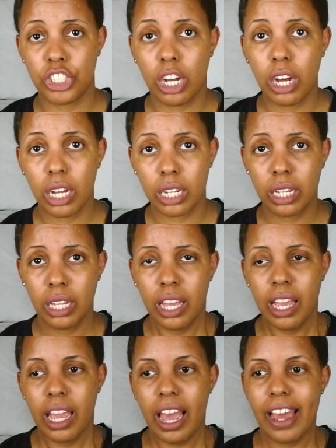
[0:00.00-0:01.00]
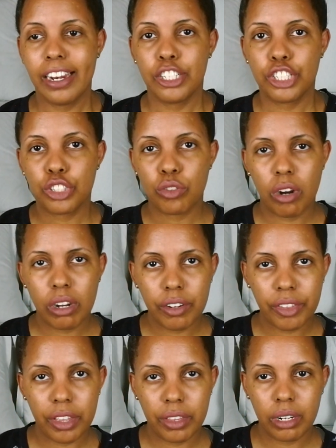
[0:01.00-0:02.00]
jug, and it's
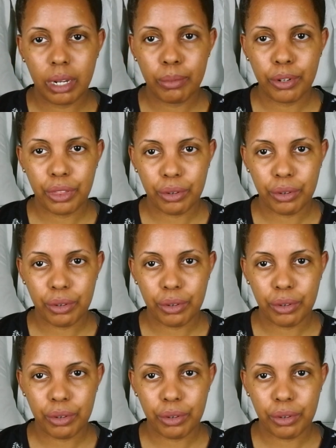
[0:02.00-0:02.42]
stronger than the No.